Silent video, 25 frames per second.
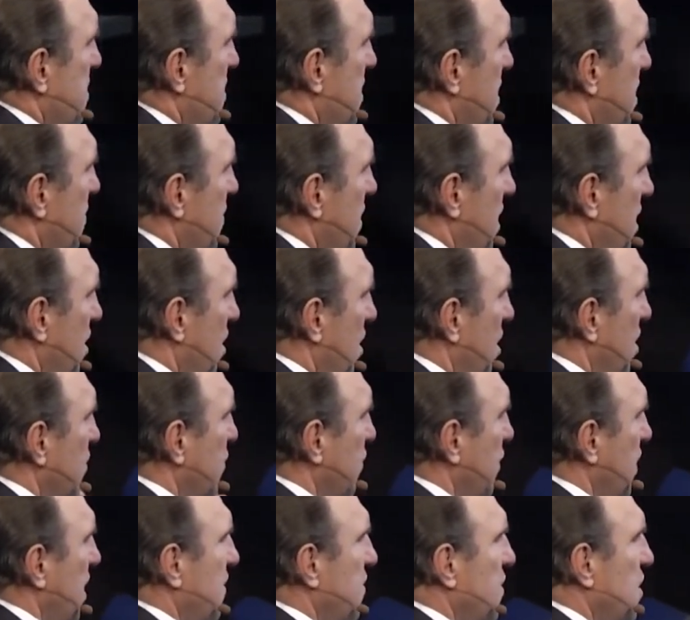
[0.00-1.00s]
And then,
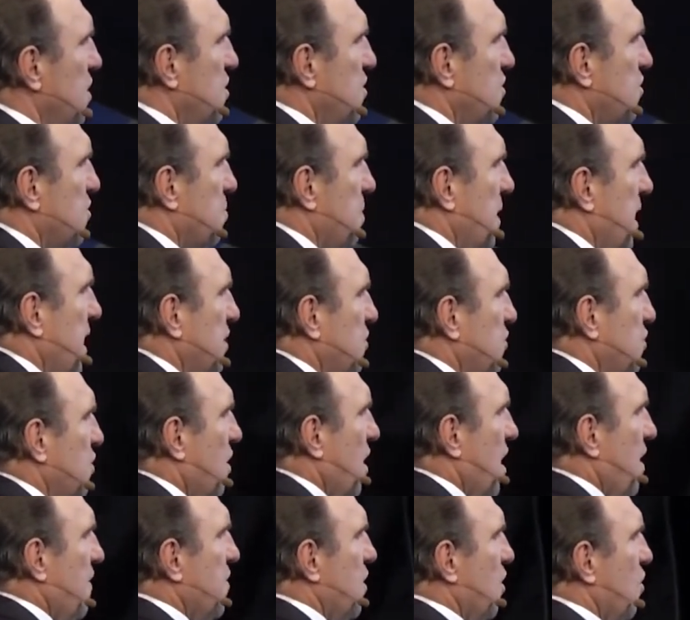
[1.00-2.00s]
lastly, if you're in this place, you
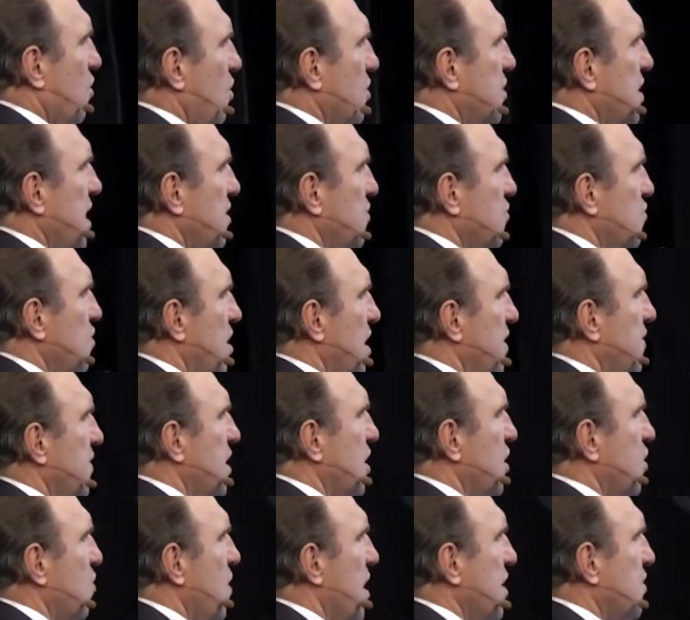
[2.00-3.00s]
love the Lord, that's not even a
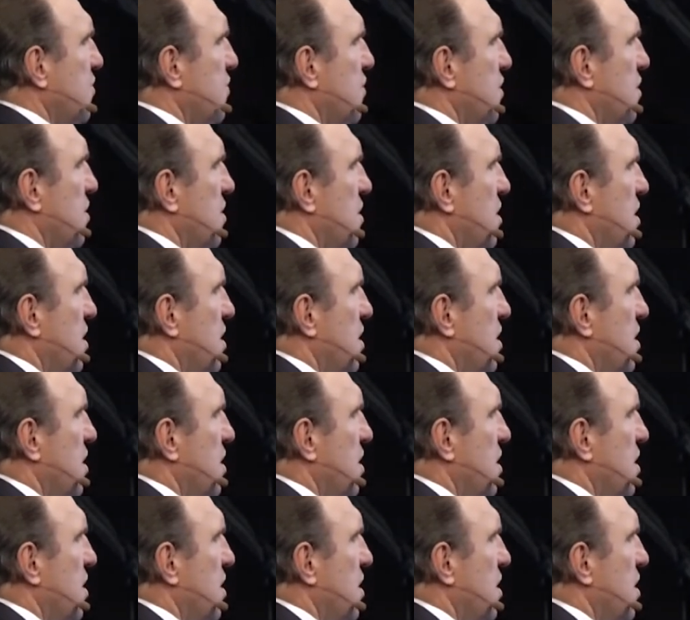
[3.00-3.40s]
question.